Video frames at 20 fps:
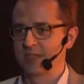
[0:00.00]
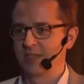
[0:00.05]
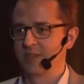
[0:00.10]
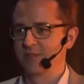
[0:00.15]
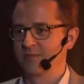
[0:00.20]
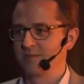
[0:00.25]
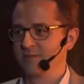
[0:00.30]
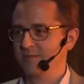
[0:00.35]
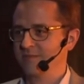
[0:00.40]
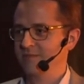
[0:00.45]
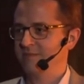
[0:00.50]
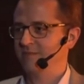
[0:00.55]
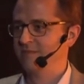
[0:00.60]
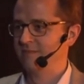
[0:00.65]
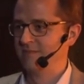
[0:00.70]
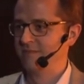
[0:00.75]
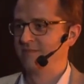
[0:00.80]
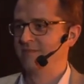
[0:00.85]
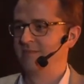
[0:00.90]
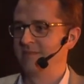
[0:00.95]
kind of
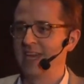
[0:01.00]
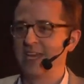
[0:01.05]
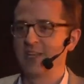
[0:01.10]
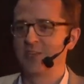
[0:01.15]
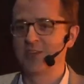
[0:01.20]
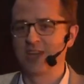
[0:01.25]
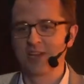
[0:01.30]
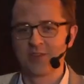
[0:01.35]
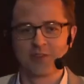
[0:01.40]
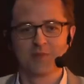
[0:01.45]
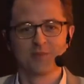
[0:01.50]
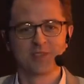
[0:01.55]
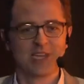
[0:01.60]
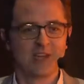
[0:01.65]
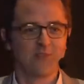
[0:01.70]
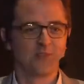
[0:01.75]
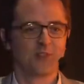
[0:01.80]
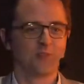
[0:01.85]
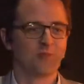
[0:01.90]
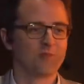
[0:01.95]
educate
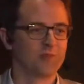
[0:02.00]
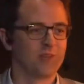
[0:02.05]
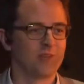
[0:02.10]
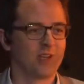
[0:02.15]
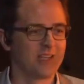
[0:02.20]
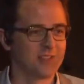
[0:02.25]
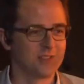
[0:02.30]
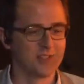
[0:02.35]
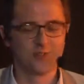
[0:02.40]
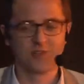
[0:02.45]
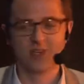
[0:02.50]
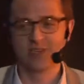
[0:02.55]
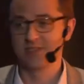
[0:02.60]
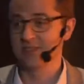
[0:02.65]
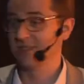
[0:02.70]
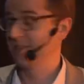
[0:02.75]
themselves on the latest trends